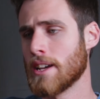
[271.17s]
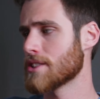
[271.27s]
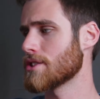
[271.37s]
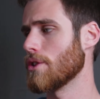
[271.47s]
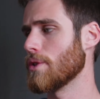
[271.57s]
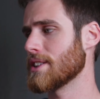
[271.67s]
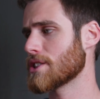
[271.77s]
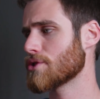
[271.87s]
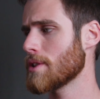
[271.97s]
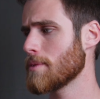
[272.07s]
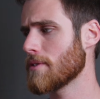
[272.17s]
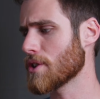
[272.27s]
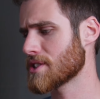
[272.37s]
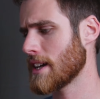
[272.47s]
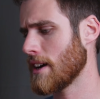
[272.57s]
So it's extremely
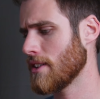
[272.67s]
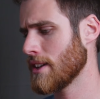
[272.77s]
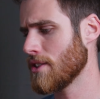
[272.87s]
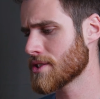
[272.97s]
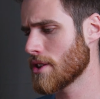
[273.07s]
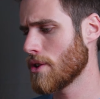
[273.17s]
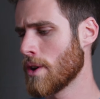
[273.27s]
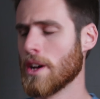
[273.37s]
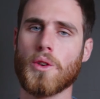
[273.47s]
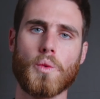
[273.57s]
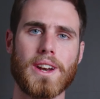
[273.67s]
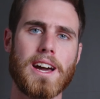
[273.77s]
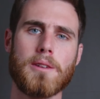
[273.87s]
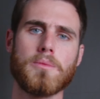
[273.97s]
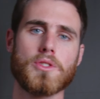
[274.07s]
versatile, and also when
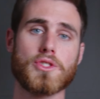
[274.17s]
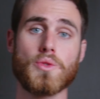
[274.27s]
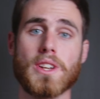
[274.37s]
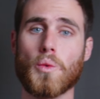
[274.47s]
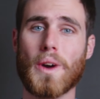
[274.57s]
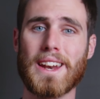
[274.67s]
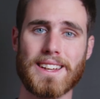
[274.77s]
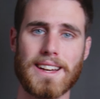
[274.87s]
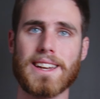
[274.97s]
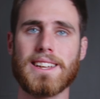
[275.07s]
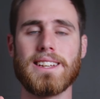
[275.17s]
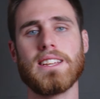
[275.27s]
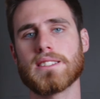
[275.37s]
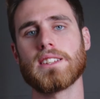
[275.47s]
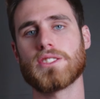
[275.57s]
I'm shooting a wedding, I can
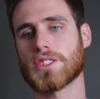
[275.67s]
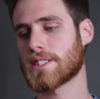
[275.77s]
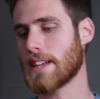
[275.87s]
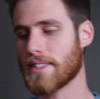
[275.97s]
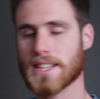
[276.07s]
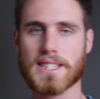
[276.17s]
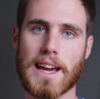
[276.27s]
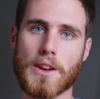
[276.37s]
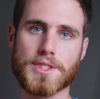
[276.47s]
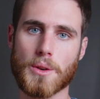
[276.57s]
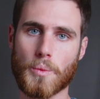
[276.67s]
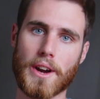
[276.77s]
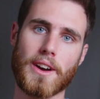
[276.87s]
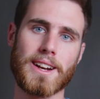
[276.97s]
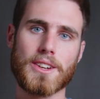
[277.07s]
easily just set this down
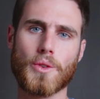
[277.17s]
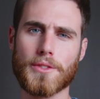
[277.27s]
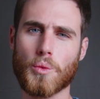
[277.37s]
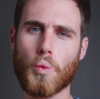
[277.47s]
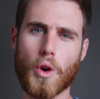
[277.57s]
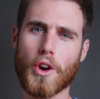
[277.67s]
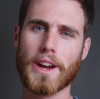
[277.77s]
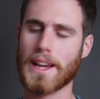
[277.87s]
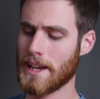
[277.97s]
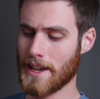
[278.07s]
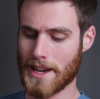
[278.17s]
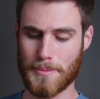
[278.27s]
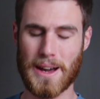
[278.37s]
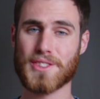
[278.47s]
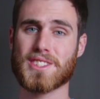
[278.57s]
somewhere, and I don't have to worry
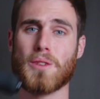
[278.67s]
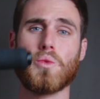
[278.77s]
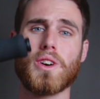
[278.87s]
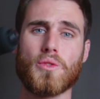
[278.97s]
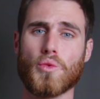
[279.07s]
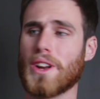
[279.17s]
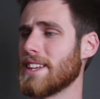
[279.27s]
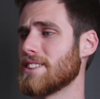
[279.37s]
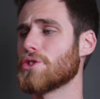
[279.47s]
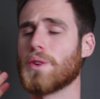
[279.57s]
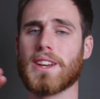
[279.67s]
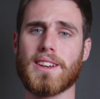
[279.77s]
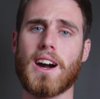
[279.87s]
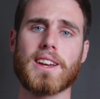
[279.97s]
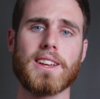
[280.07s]
about someone running into it and
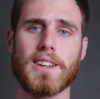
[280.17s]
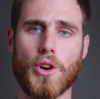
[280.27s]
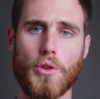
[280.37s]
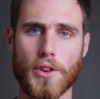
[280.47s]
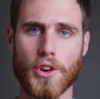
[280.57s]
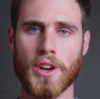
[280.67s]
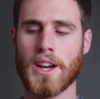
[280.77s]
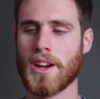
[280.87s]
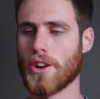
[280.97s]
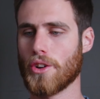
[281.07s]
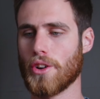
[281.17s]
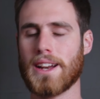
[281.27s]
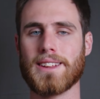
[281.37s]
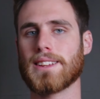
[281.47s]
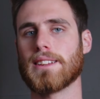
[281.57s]
knocking it over or
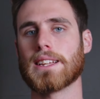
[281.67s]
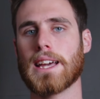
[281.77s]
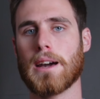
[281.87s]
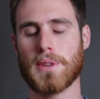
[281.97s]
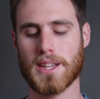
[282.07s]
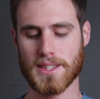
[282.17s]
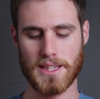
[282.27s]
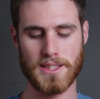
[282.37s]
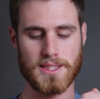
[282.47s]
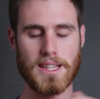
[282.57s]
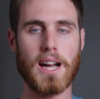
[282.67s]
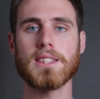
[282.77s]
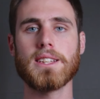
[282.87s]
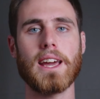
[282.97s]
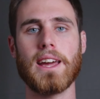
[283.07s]
anything like that, because it's
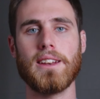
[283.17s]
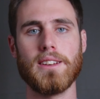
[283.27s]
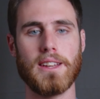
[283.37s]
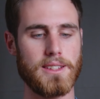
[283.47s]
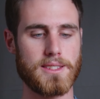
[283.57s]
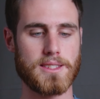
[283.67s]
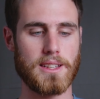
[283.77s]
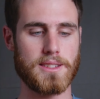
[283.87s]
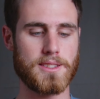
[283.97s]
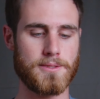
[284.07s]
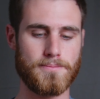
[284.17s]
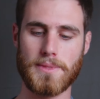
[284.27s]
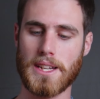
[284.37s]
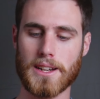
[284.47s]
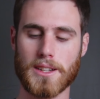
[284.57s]
solid and it's
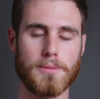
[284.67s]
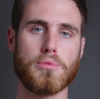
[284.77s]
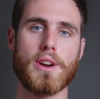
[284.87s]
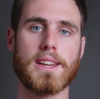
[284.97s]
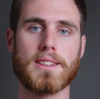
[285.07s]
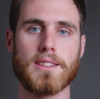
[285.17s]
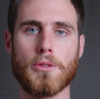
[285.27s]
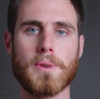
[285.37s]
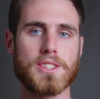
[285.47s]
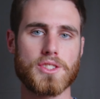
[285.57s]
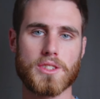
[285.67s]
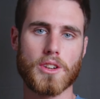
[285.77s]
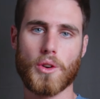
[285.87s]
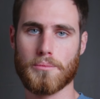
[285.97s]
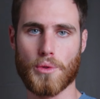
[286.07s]
not gonna break. Nobody's just
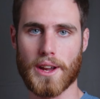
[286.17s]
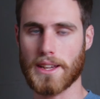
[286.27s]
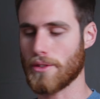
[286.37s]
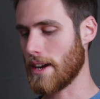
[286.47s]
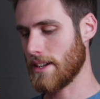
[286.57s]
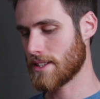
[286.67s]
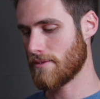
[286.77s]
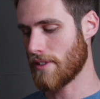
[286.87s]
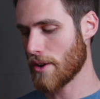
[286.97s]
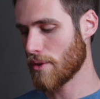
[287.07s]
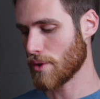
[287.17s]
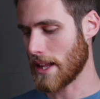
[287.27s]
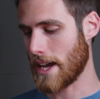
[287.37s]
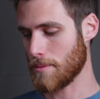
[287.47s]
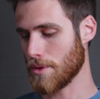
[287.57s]
gonna go and break it, right? It's very
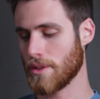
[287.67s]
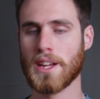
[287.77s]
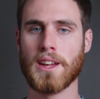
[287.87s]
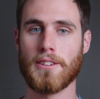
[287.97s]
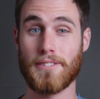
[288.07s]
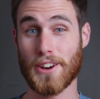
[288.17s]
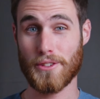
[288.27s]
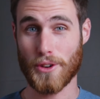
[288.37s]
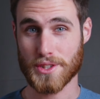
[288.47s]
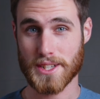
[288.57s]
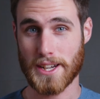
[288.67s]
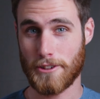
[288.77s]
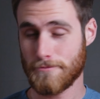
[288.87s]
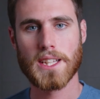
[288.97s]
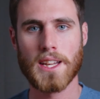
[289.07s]
reliable, very versatile.